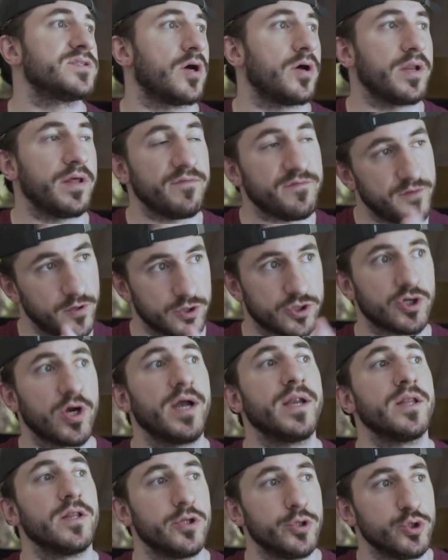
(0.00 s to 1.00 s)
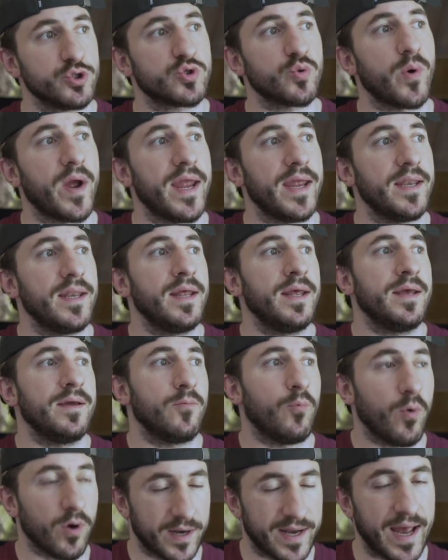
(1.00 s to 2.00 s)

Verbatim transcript: on if you're trying to lose weight where